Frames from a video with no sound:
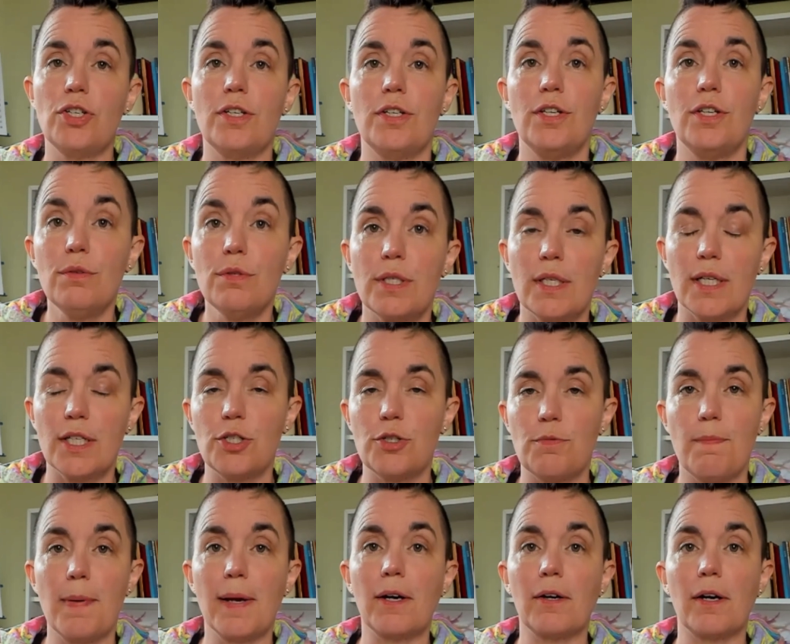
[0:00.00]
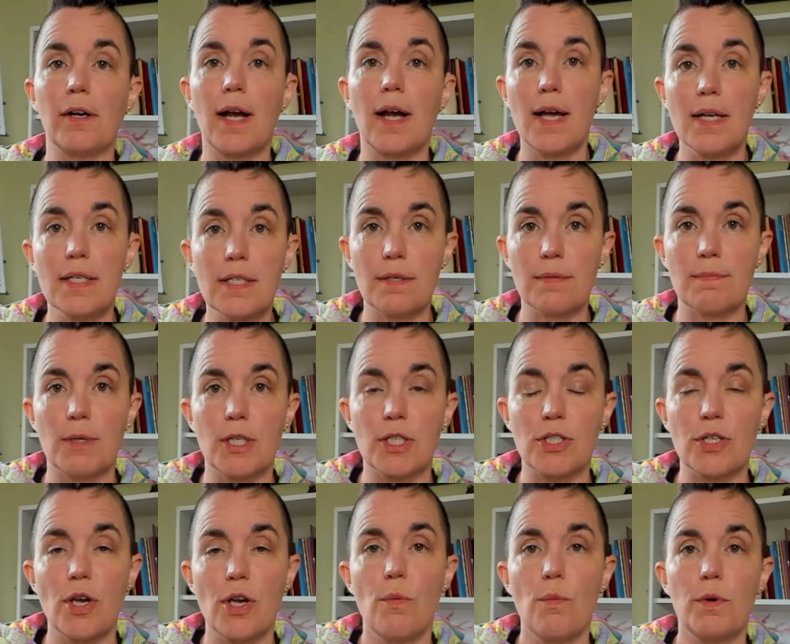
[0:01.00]
usage, bigger
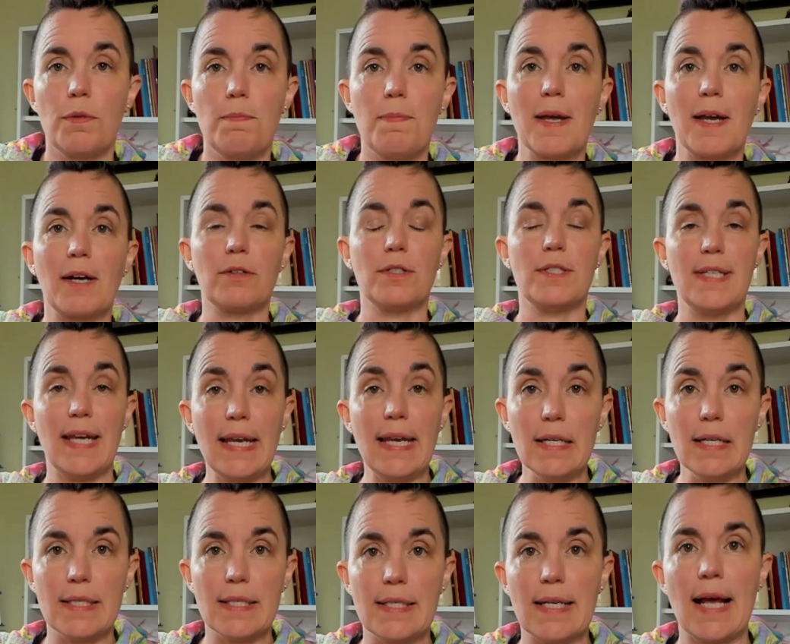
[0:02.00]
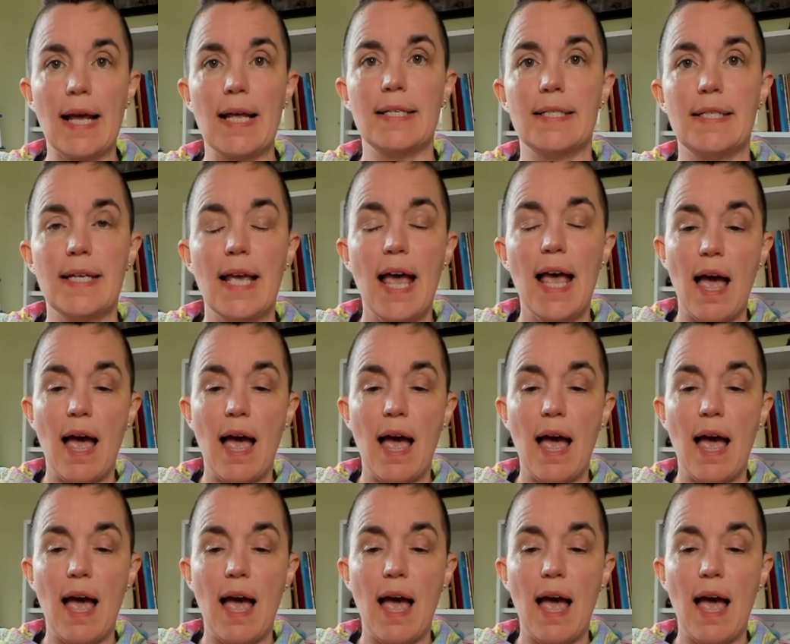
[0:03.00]
customers with bigger data sets,